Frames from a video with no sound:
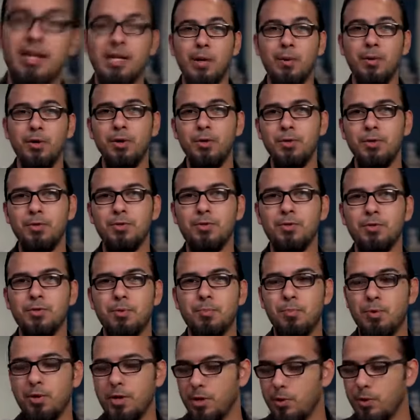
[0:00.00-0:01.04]
Now, I know this was a
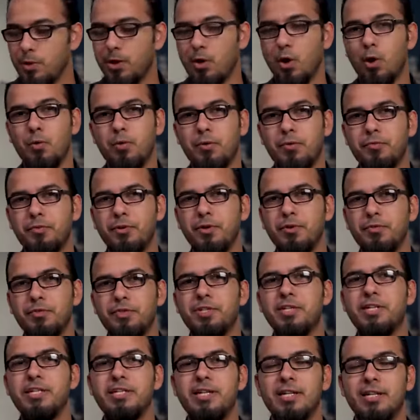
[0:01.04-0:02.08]
pretty quick overview of the
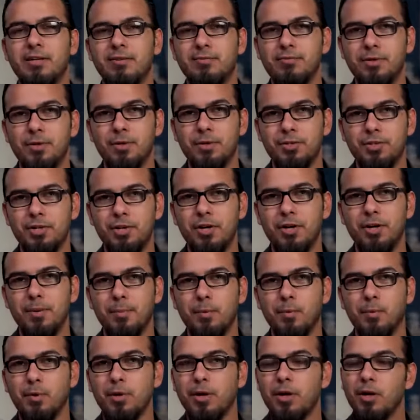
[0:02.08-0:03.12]
detailing flow chart,
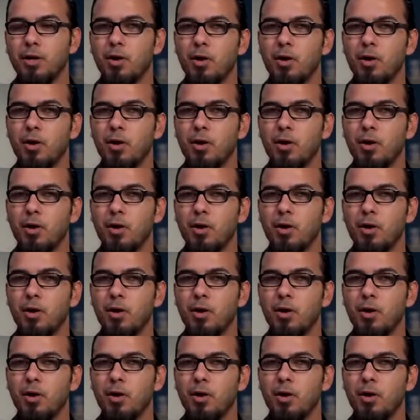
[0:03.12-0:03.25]
but we're going